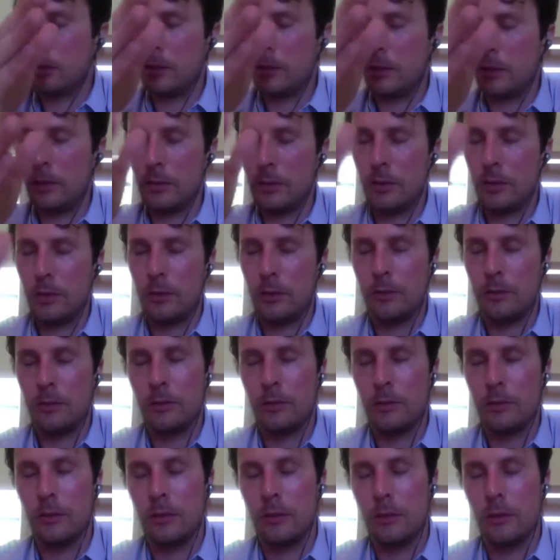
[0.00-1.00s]
a
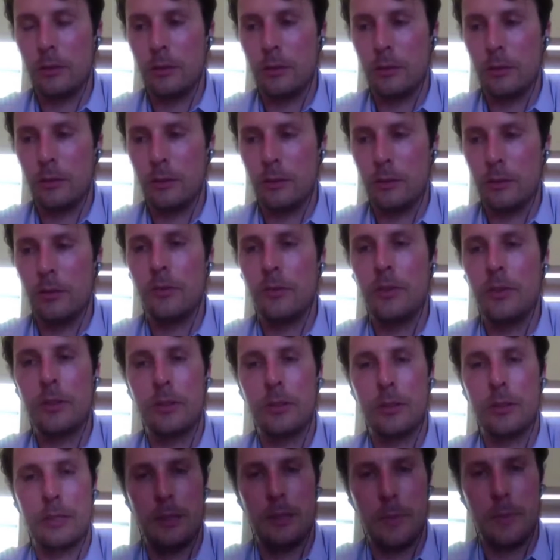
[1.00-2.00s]
certain
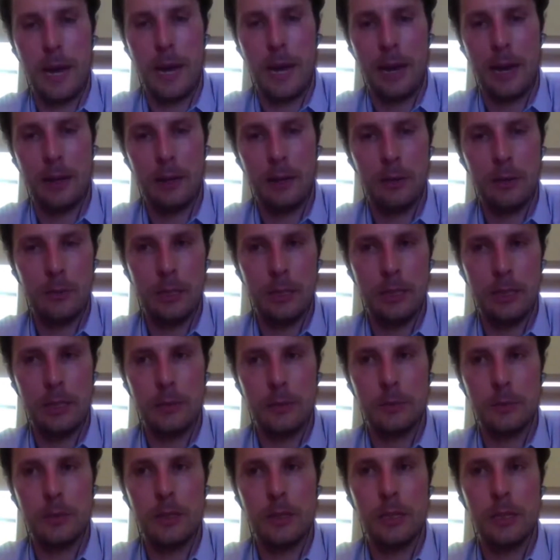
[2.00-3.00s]
deficiency pattern when it
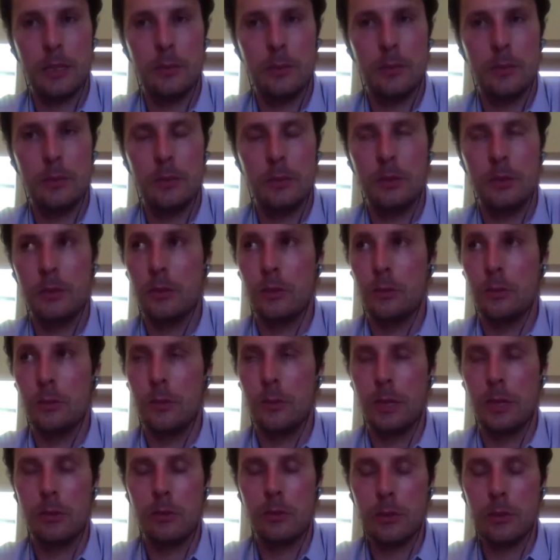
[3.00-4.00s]
comes to
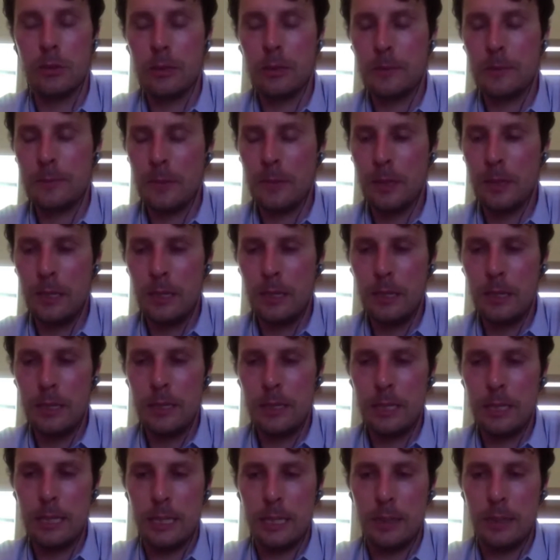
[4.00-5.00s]
minerals.
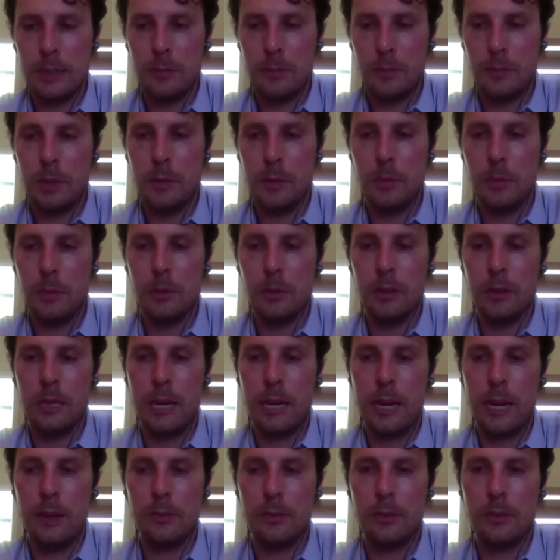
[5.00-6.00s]
People
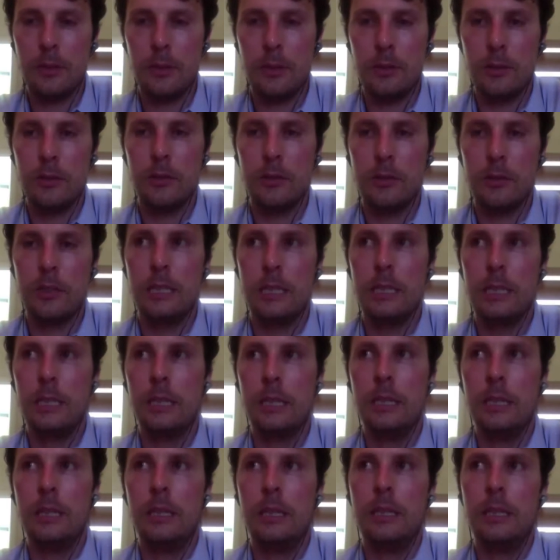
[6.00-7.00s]
that have certain
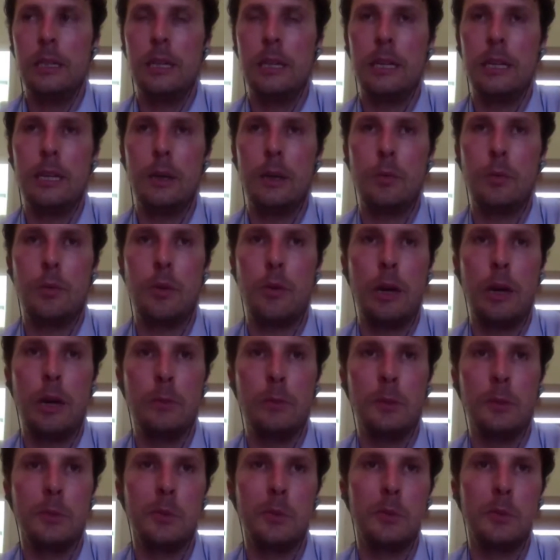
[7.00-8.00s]

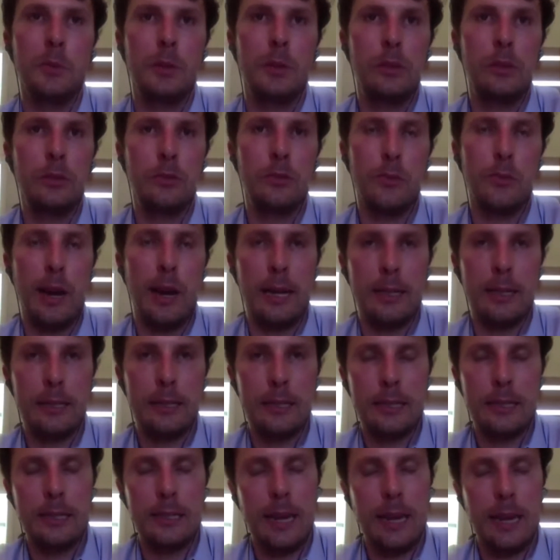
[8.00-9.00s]
problems with
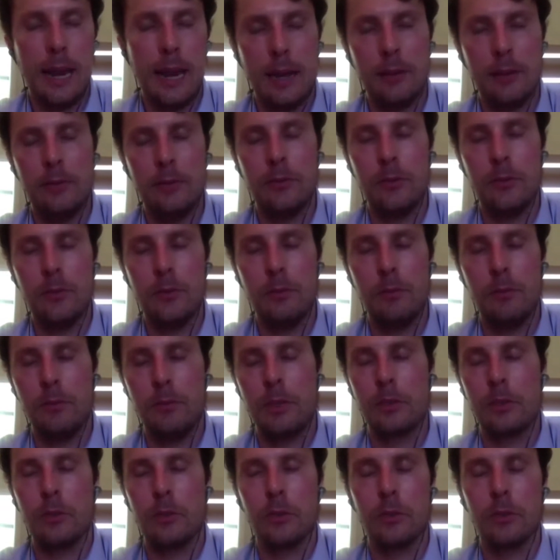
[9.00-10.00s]
stress have
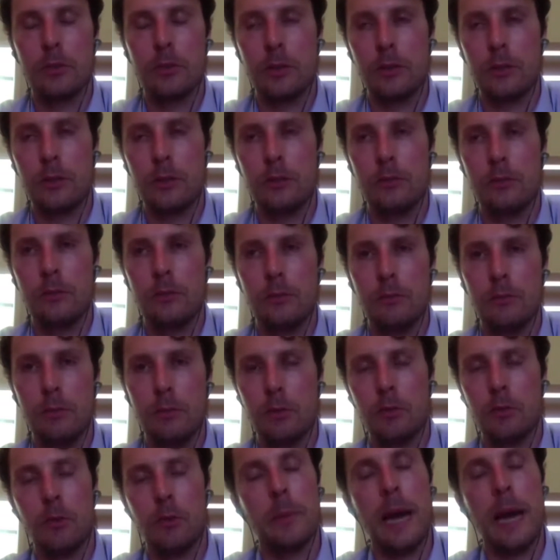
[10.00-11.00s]
certain
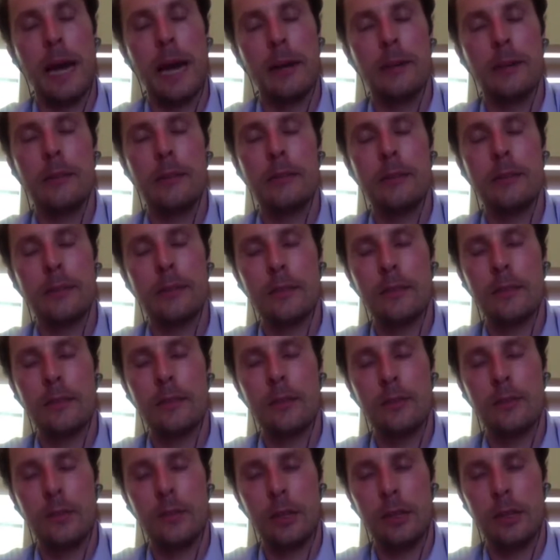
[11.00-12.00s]
mineral patterns
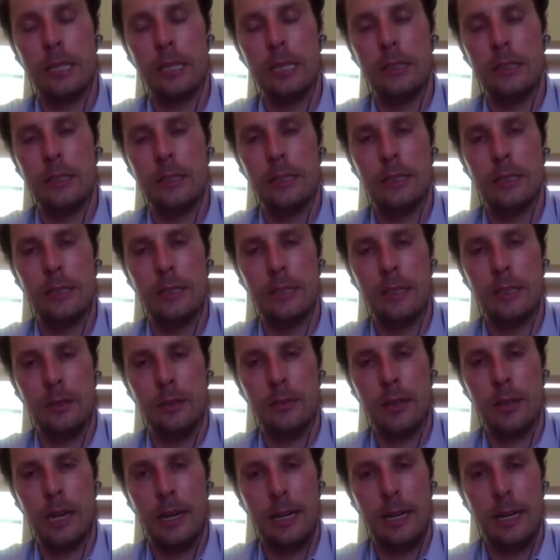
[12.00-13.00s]
that are very easy to
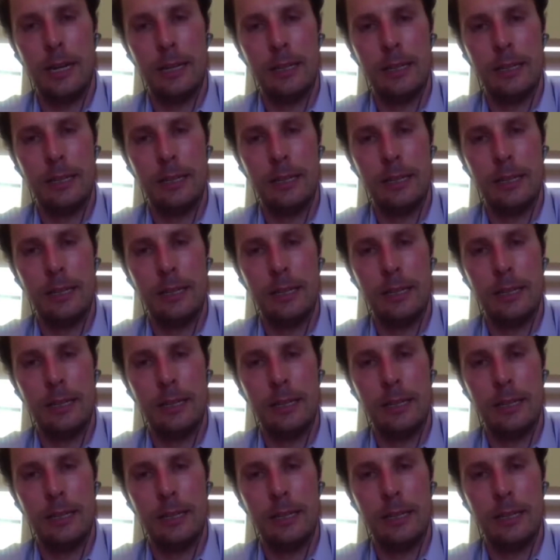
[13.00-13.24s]
identify.